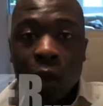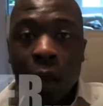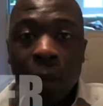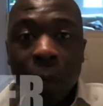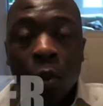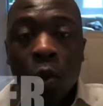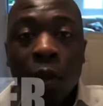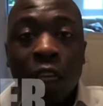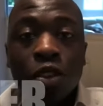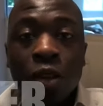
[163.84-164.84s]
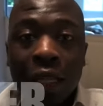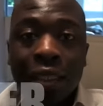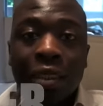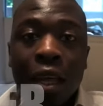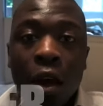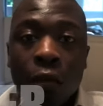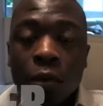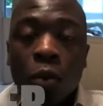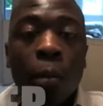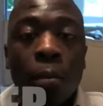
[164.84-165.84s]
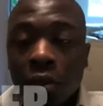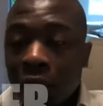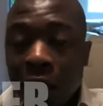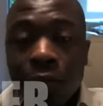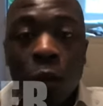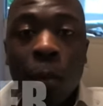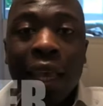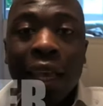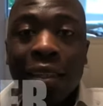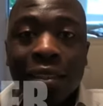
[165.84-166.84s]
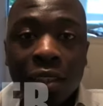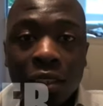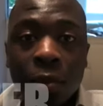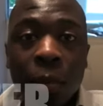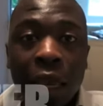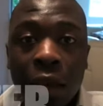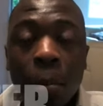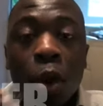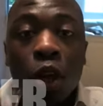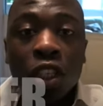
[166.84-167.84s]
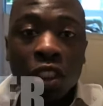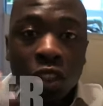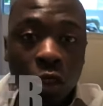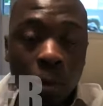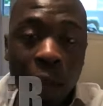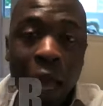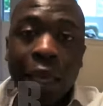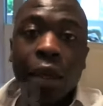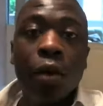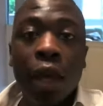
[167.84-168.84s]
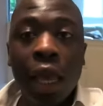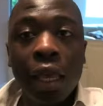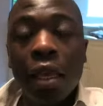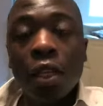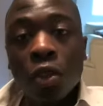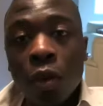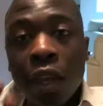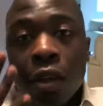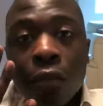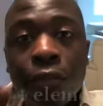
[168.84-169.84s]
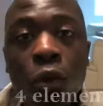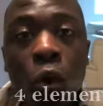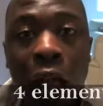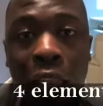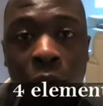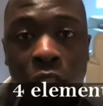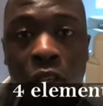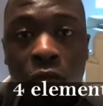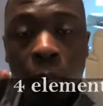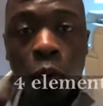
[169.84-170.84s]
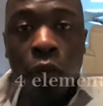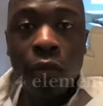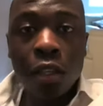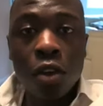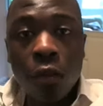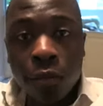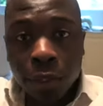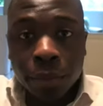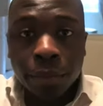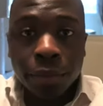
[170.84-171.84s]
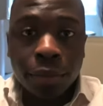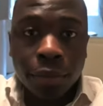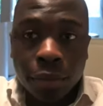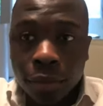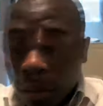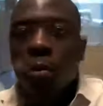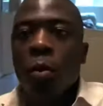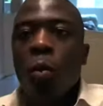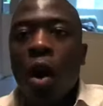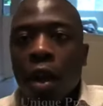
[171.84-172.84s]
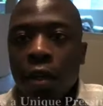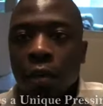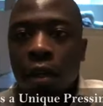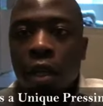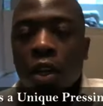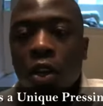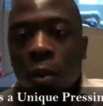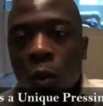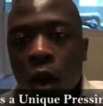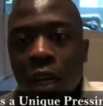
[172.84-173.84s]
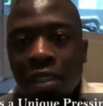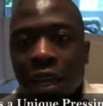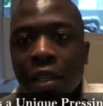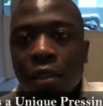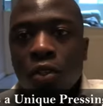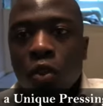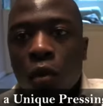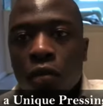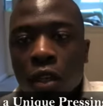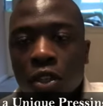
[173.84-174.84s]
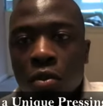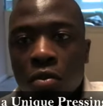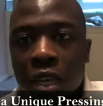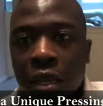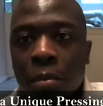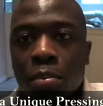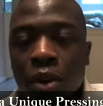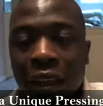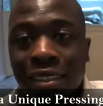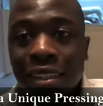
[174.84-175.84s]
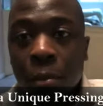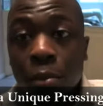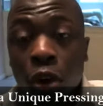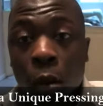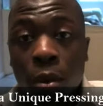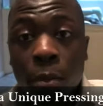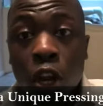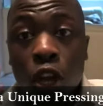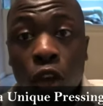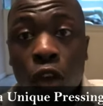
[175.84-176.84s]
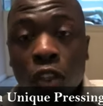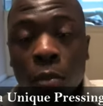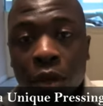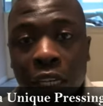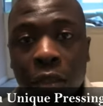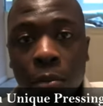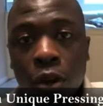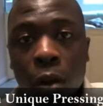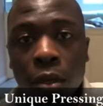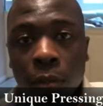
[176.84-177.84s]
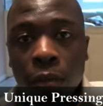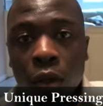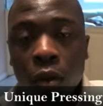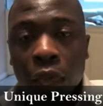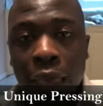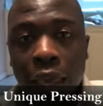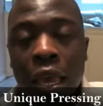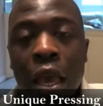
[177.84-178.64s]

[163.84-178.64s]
where people will be attracted to that offer and therefore make a decision to make a purchase and to buy, okay? So here are the 4 elements of the perfect offer. Number one is that it solves a unique pressing problem, an urgent pressing problem, okay,